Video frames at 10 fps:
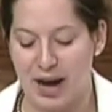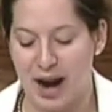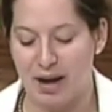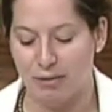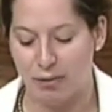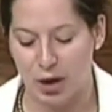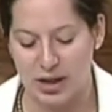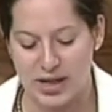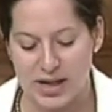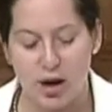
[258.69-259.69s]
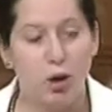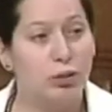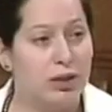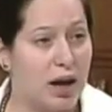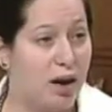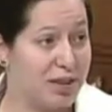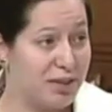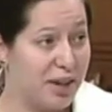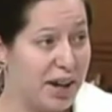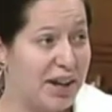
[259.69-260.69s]
that is, developing
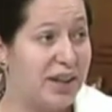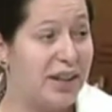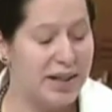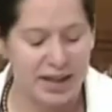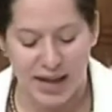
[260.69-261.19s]
measures